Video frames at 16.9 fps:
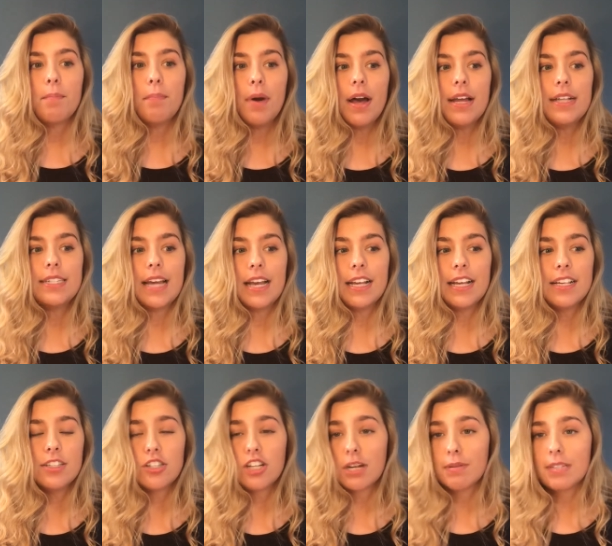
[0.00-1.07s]
But I
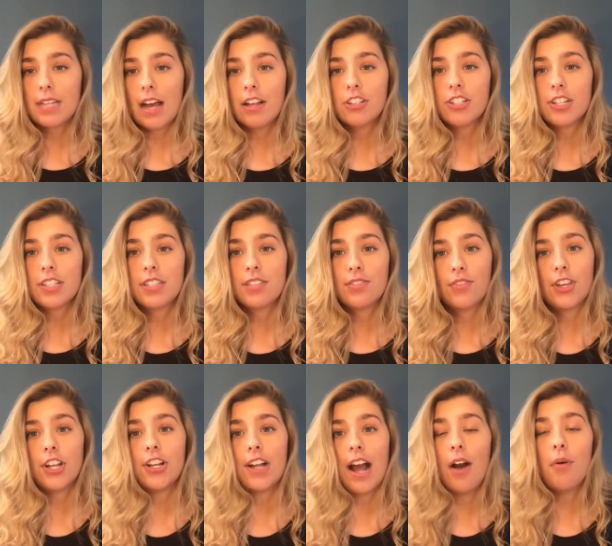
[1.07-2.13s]
guess dermatologists
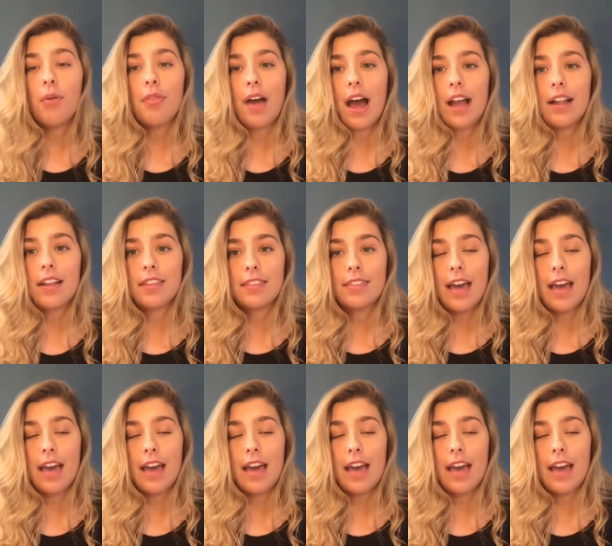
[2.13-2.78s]
figured out that